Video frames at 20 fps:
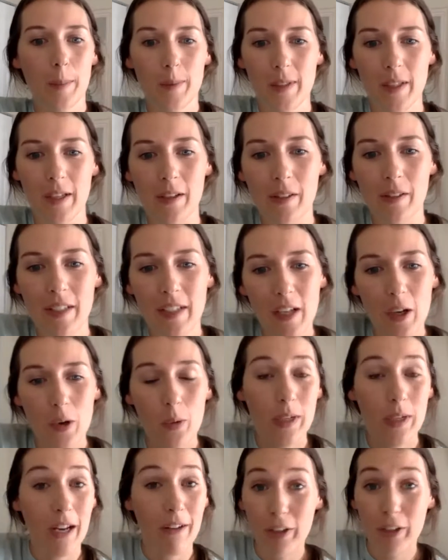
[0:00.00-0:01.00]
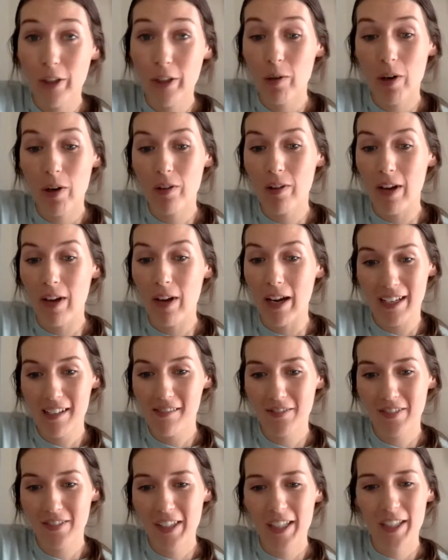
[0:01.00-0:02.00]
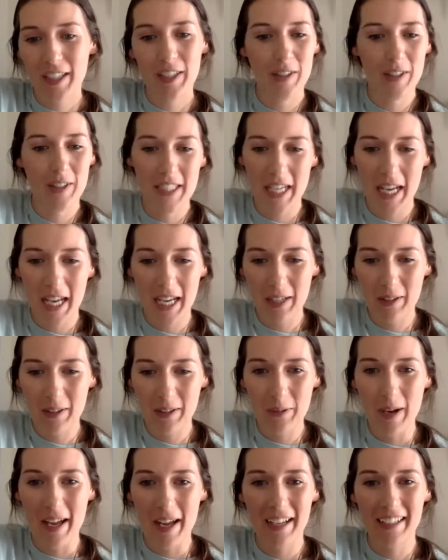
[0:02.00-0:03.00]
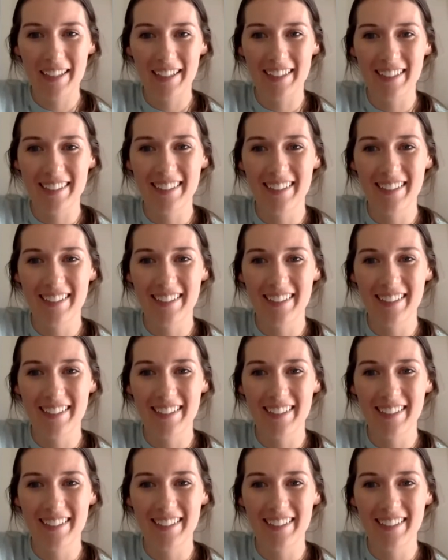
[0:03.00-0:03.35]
So whenever you are ready, you can take it away.